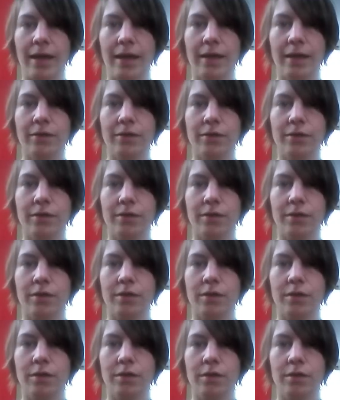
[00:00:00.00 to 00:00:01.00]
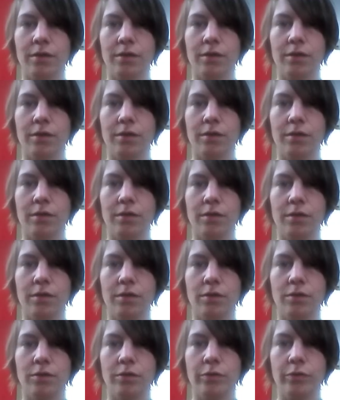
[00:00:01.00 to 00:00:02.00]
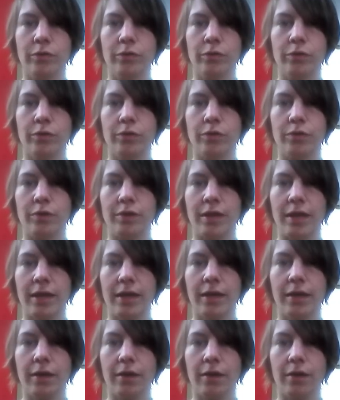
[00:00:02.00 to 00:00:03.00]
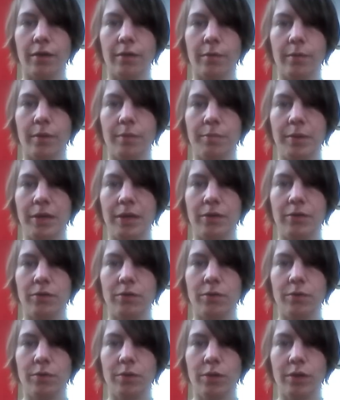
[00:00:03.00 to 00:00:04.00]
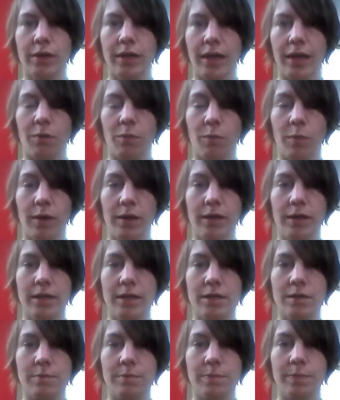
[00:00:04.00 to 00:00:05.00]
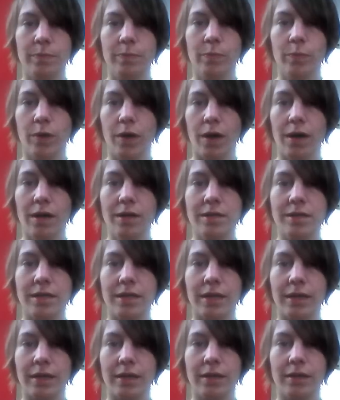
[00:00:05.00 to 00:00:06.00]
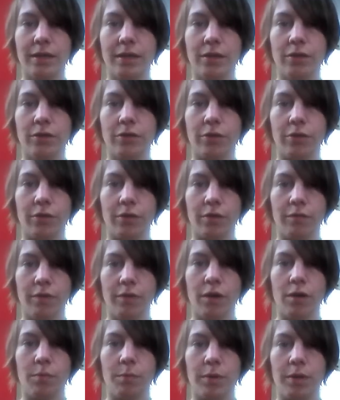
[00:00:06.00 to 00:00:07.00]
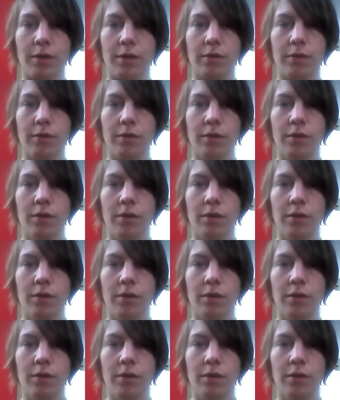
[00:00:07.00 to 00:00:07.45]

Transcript: angle to take here would be to look at what is causing the internal environment.